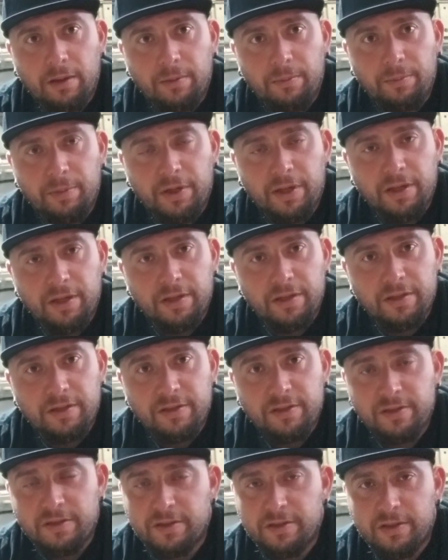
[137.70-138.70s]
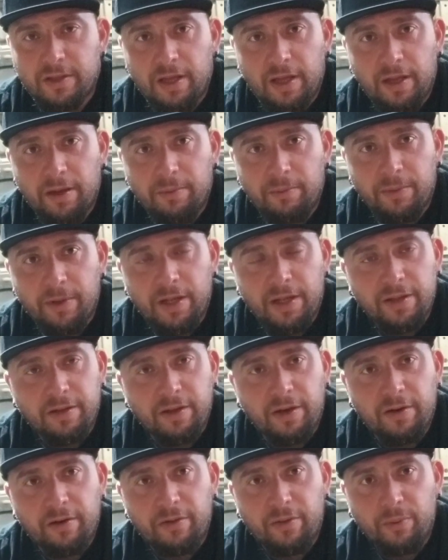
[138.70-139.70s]
because I'm getting
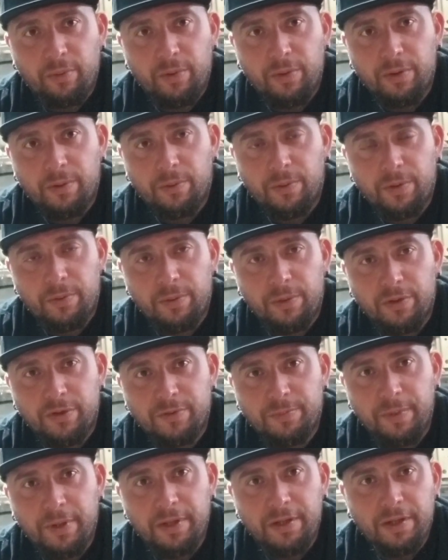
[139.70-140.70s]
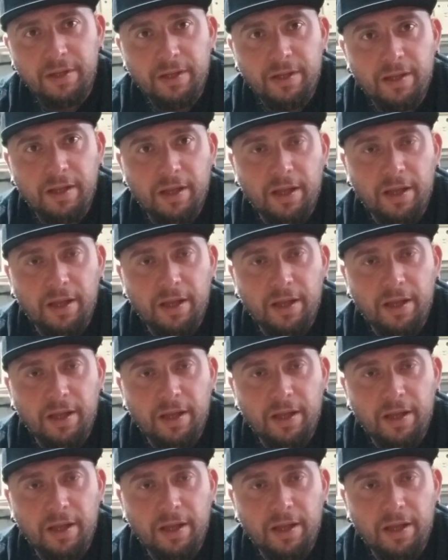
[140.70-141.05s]
tired of the one wheel spin,